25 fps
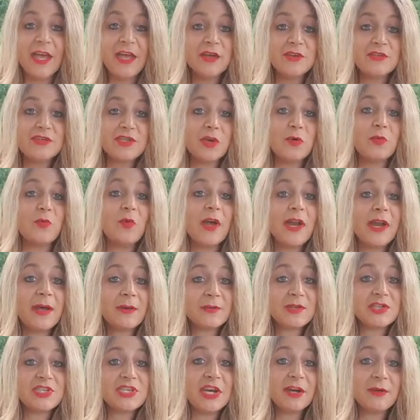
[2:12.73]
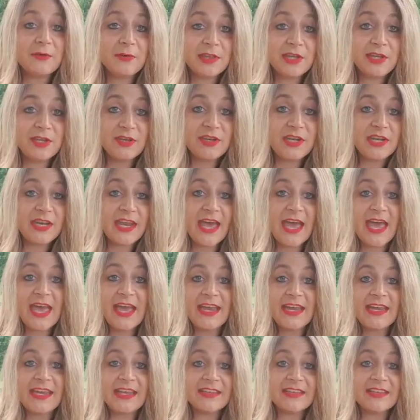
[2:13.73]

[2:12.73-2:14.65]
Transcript: So what I'm going to share with you today